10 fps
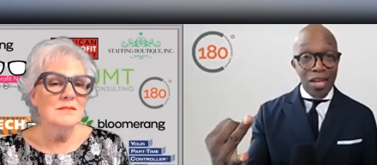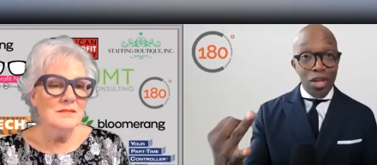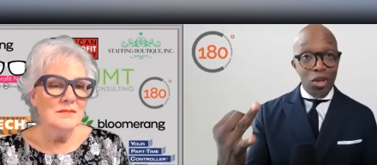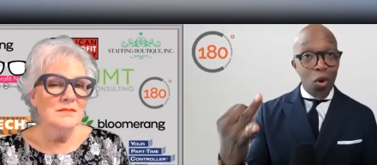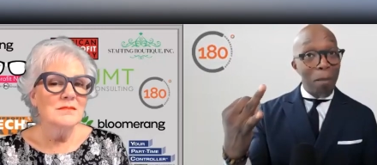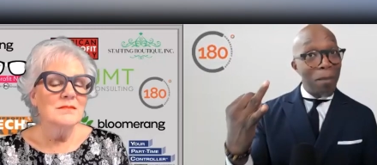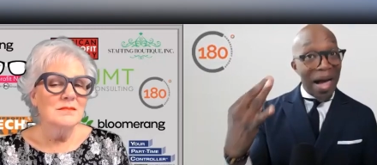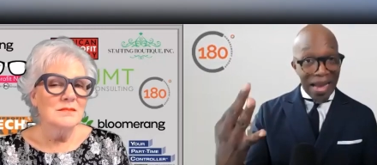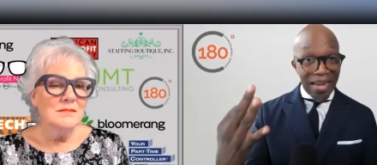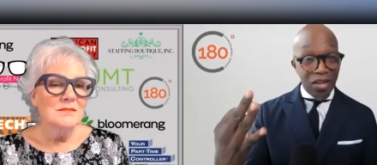Speaker 1: your
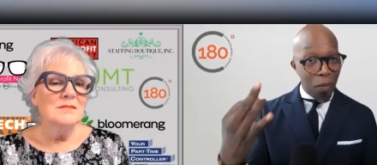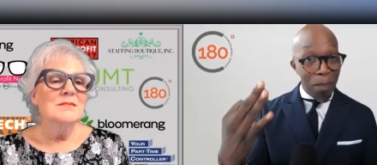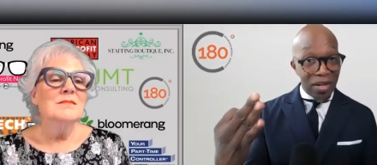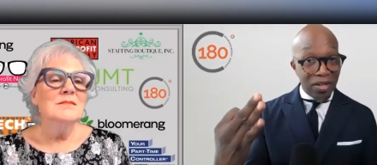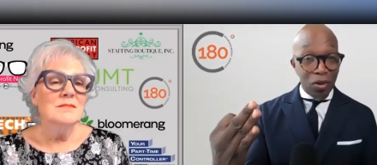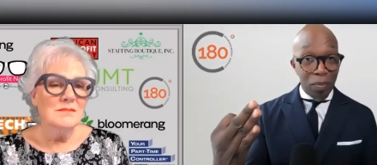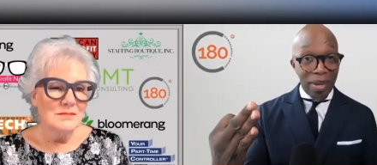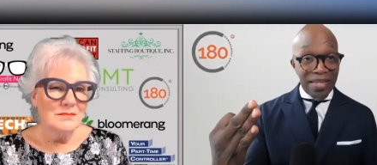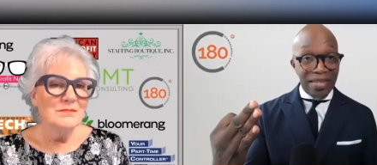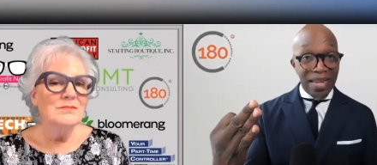mind, your mental
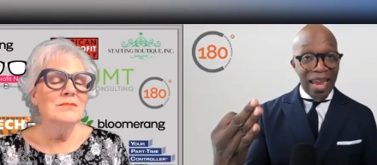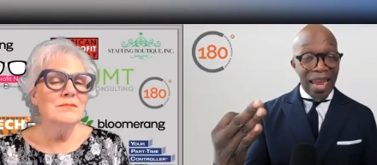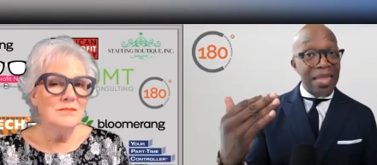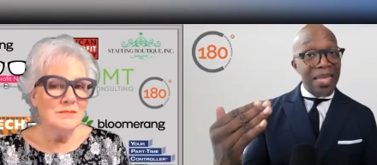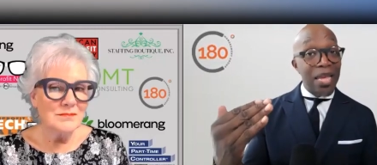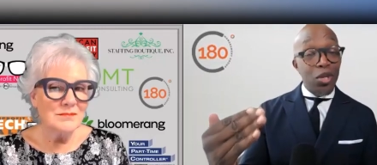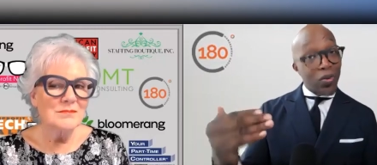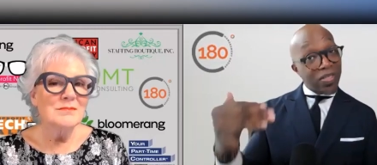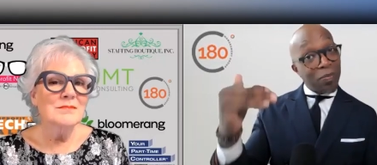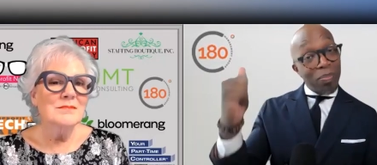capacity, and then
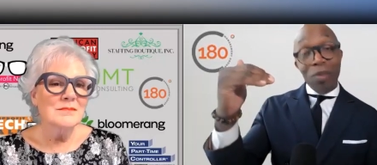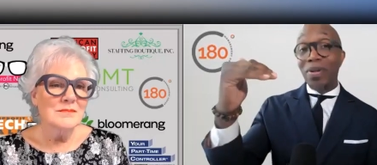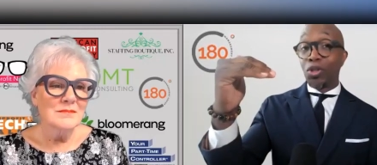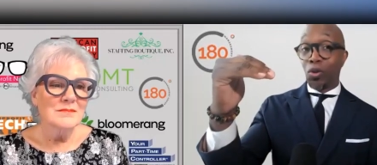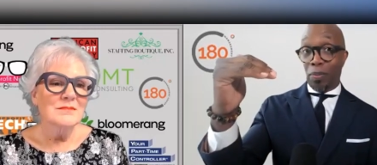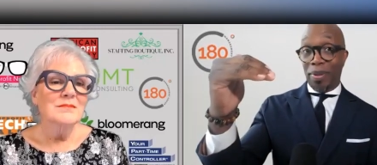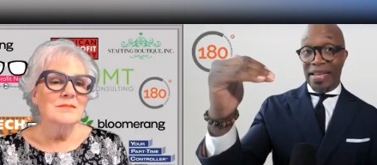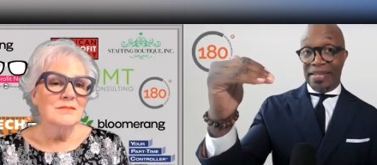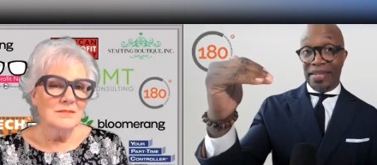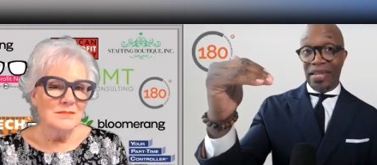your spiritual
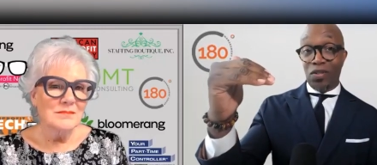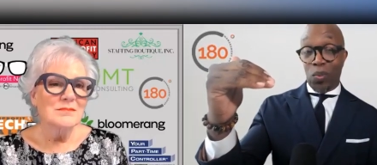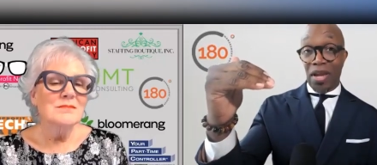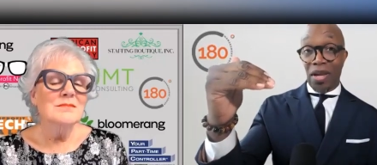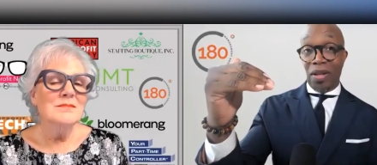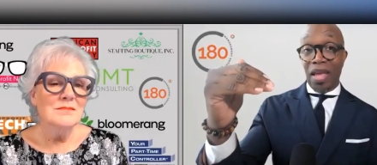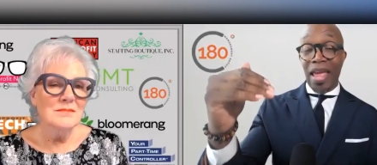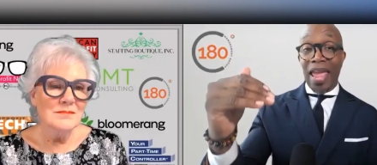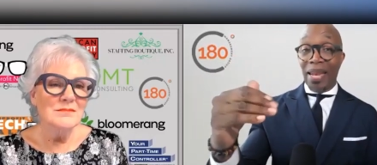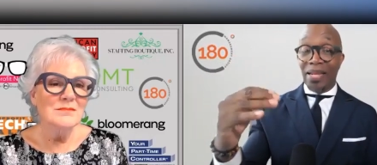capacity as well.
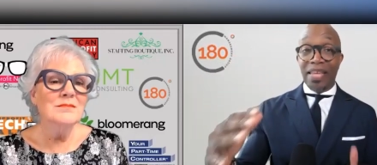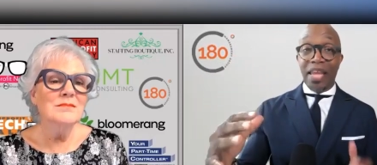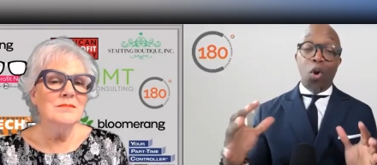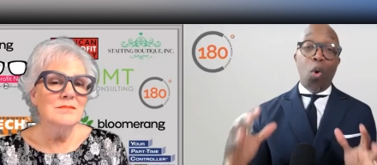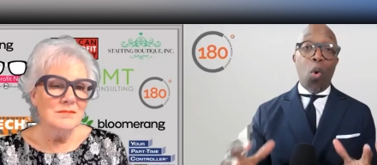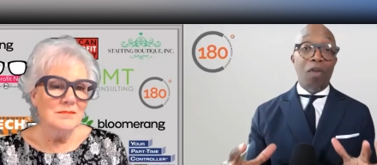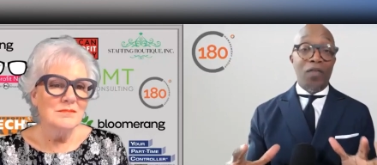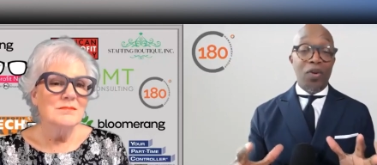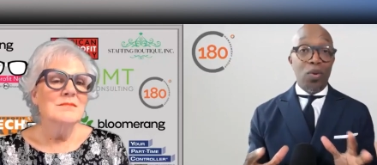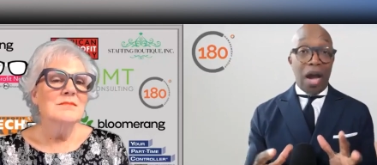And they say in order
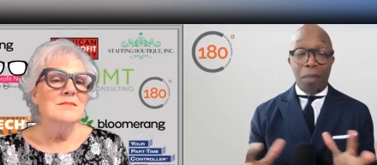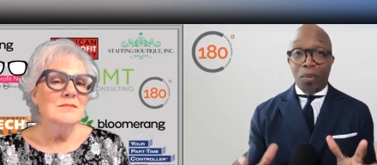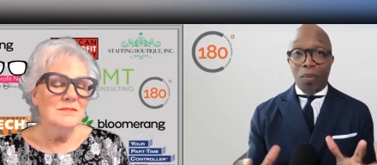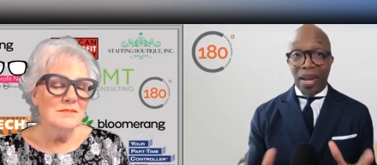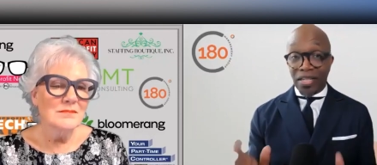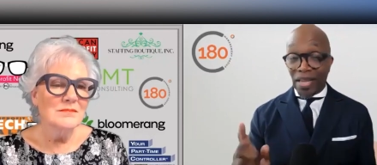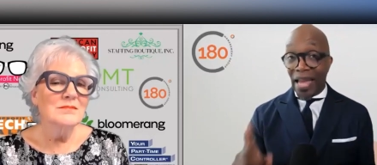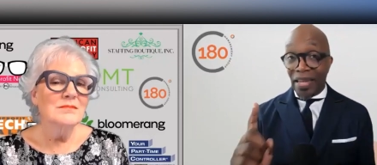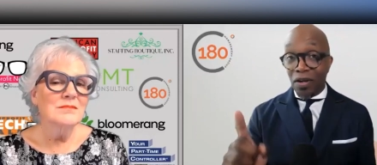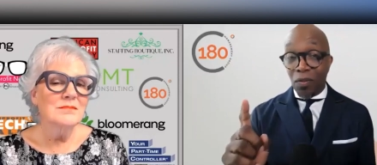for you to operate at your
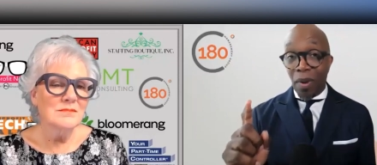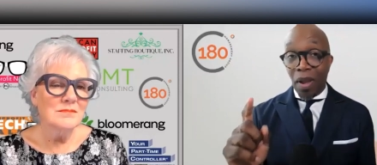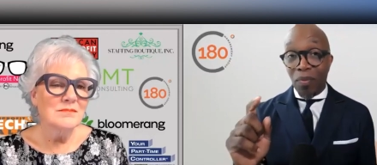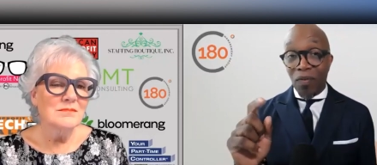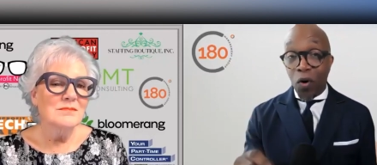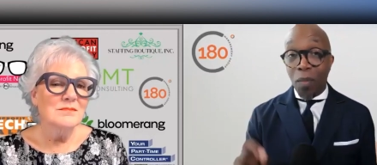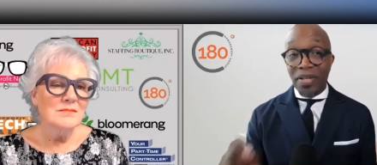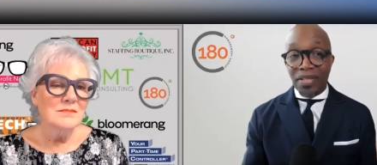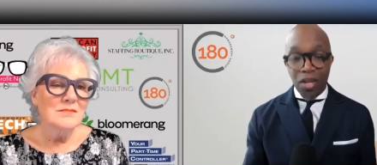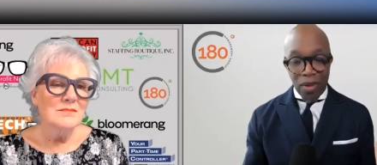ideal
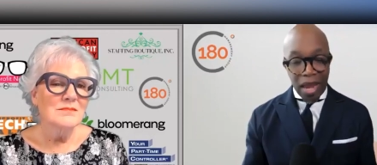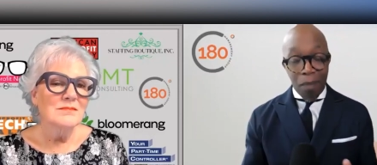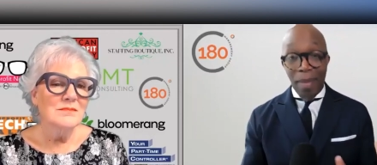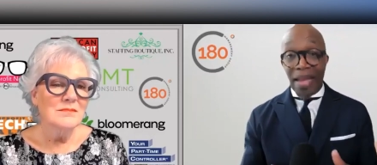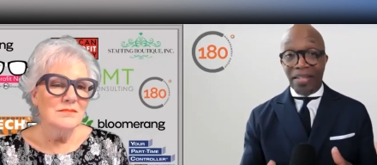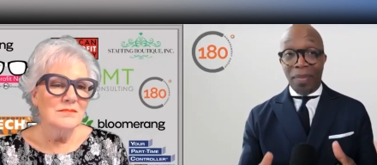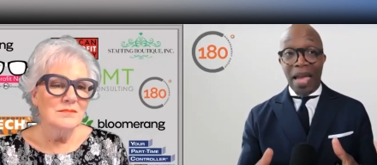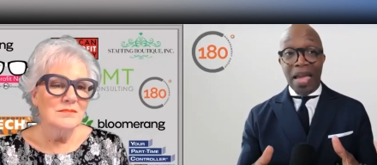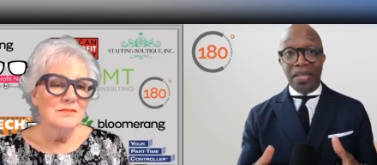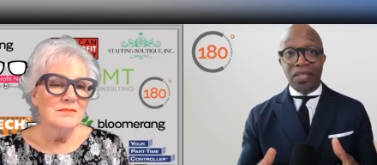performance state, you got to
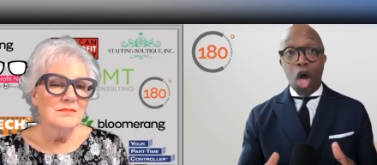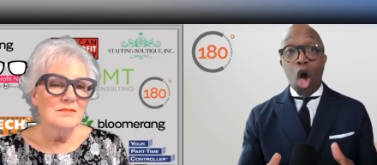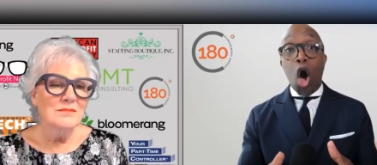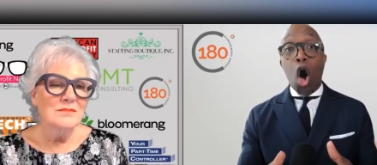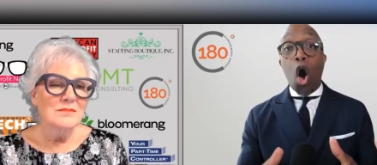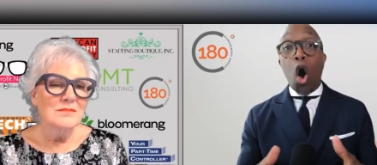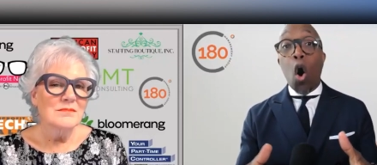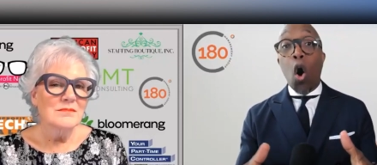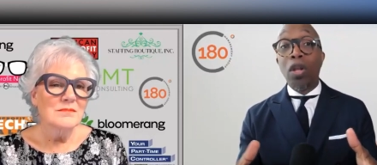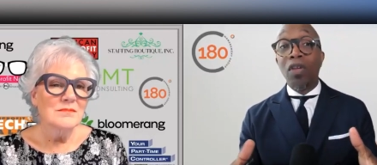maximize
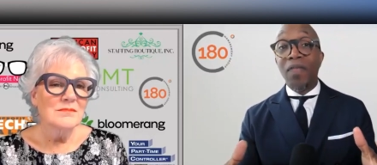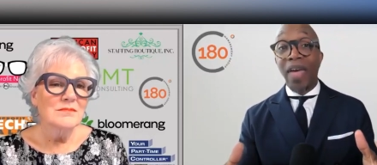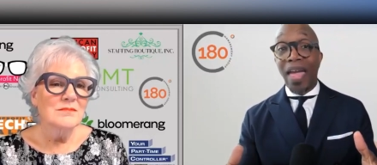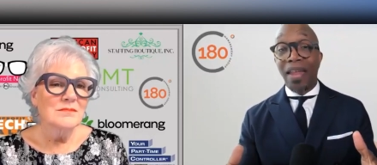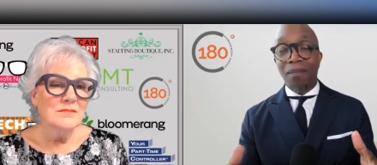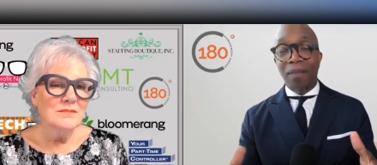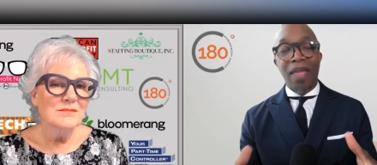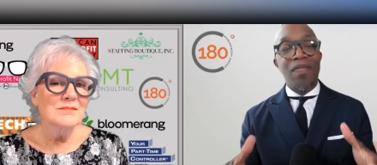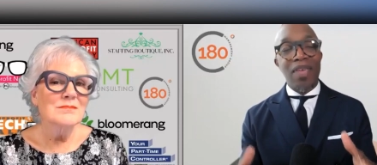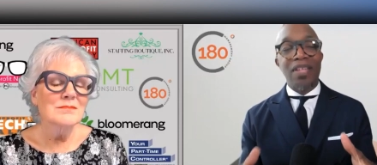all of that.
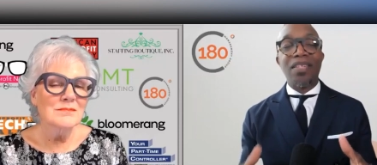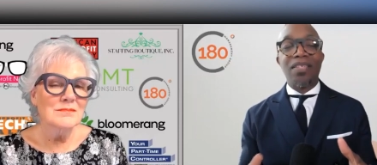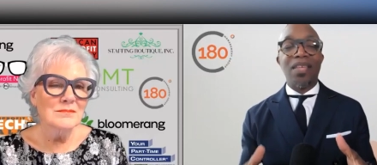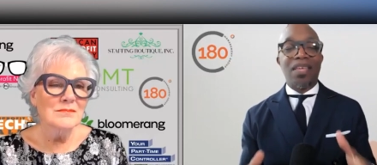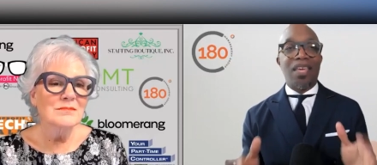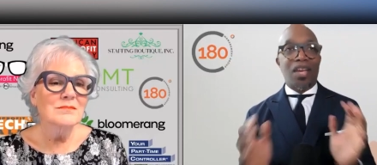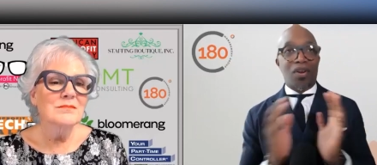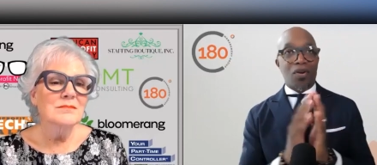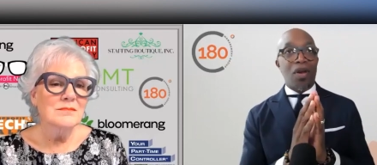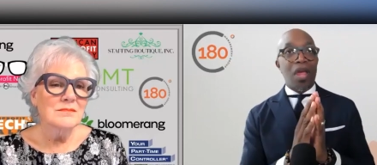And this is the
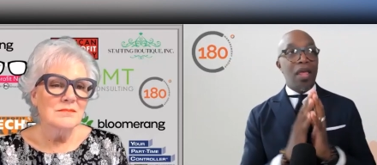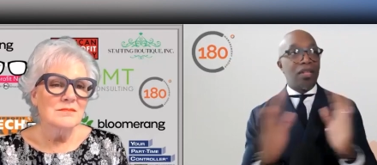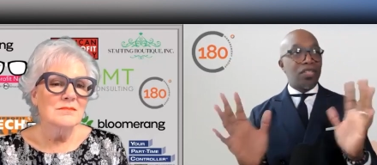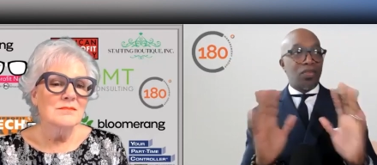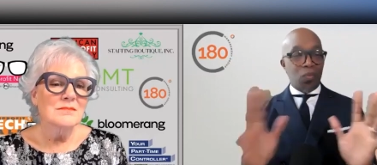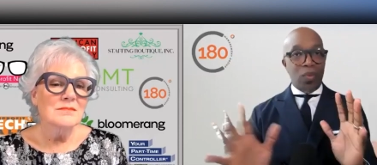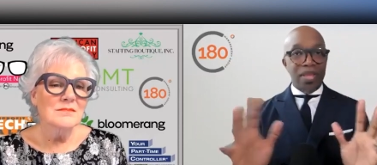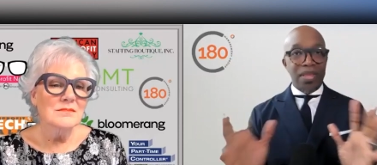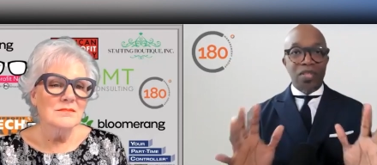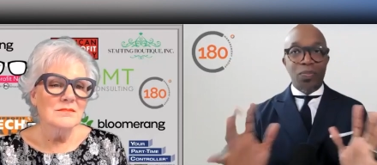kicker, just
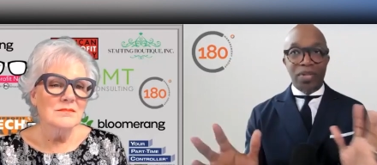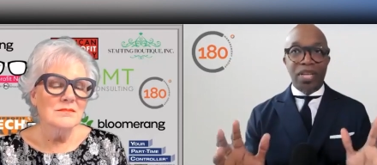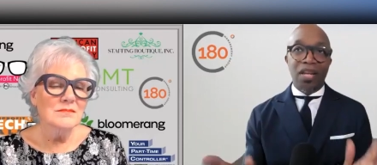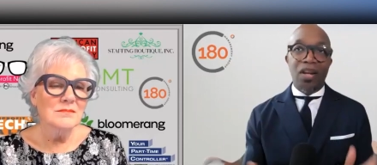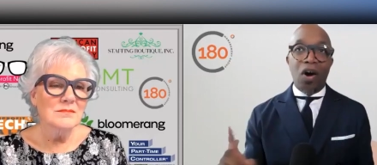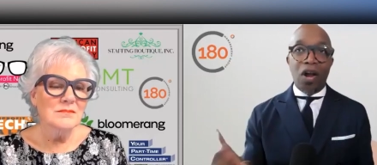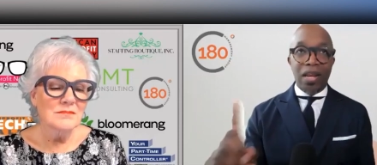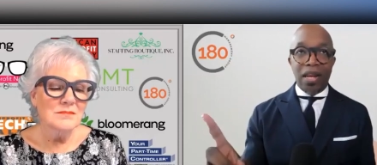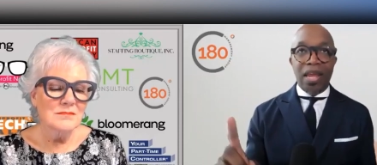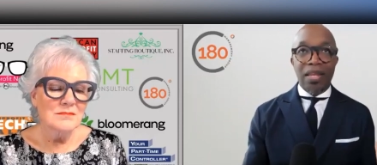with this particular author
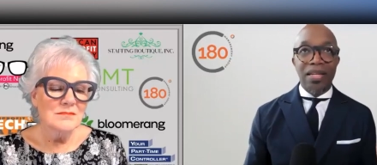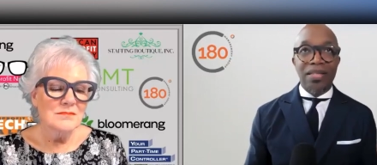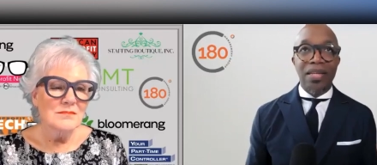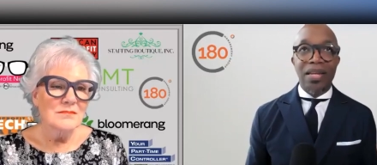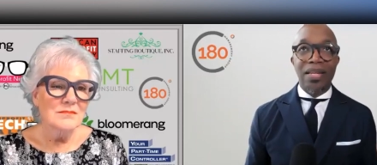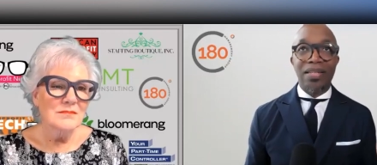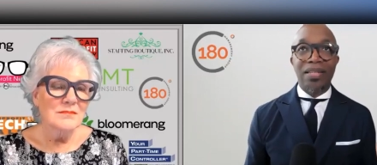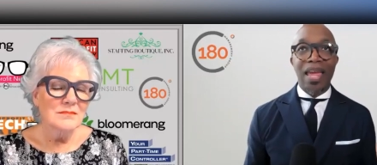and these studies,